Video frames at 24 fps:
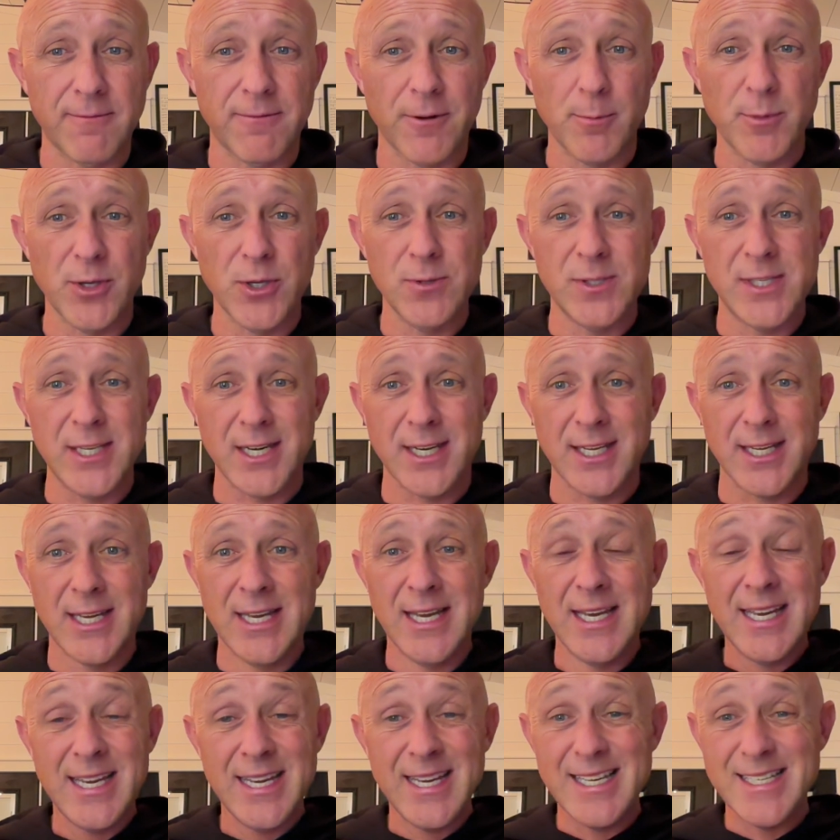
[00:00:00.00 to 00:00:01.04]
using it,
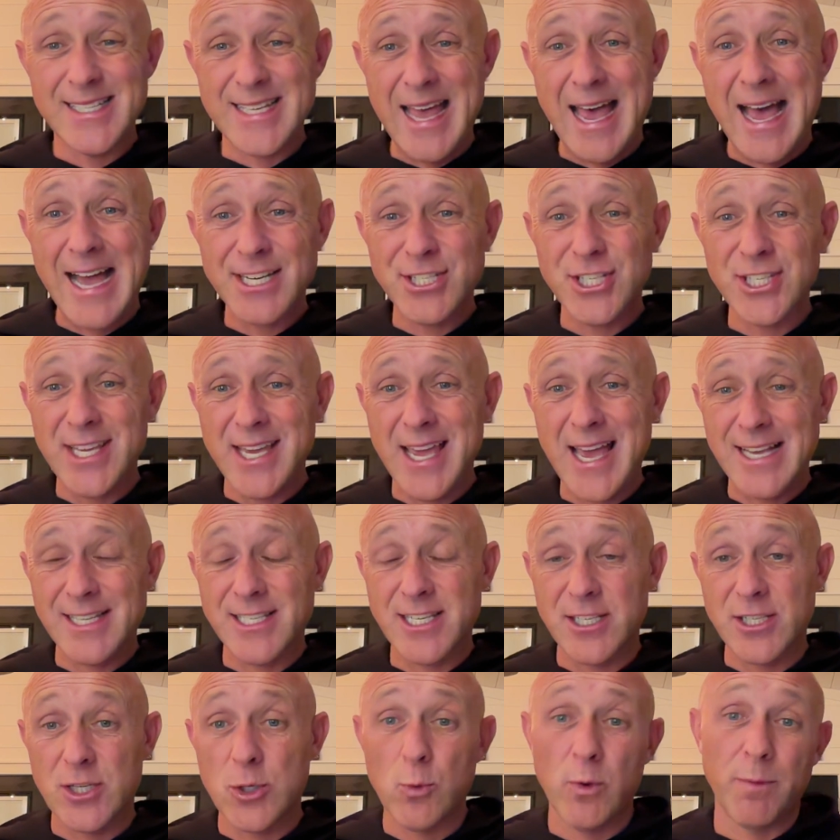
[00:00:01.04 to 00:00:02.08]
is actually has to
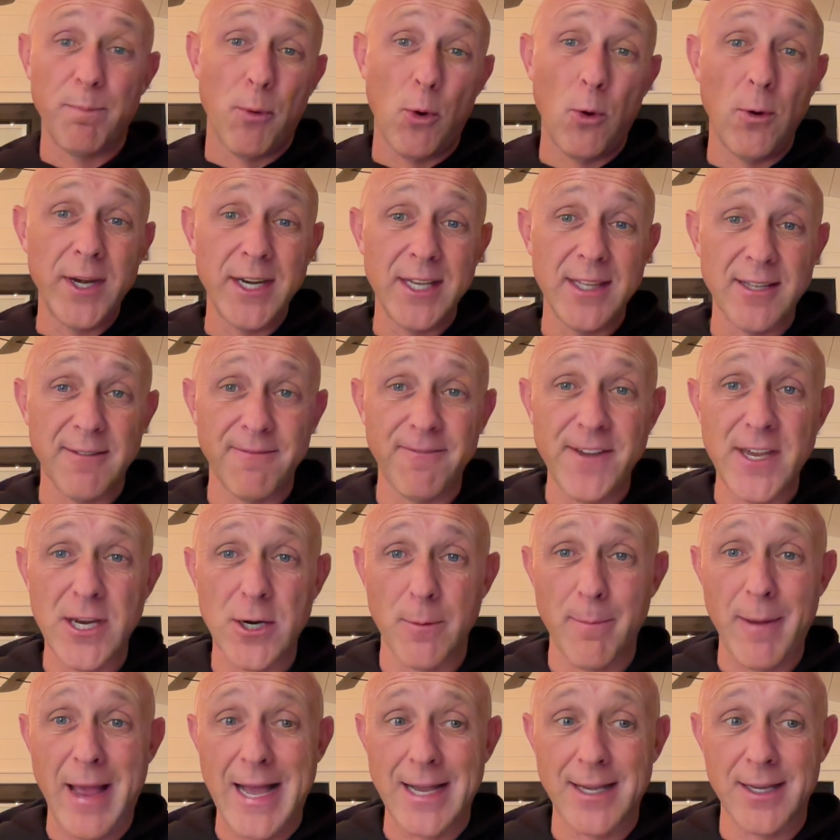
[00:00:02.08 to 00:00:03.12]
do with pointing the finger
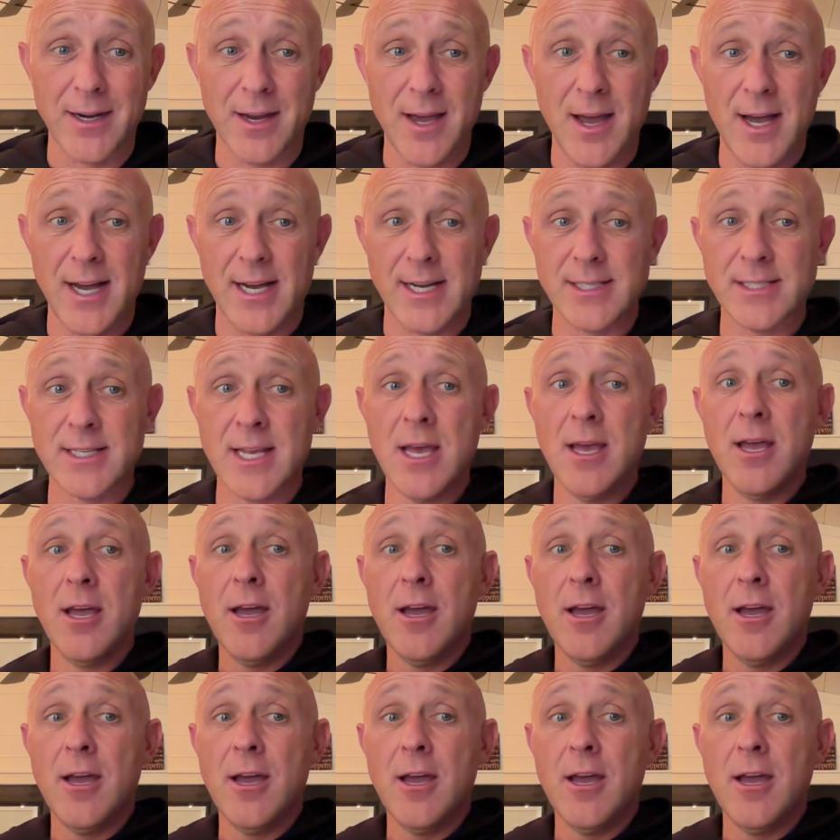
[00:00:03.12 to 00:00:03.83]
back at us.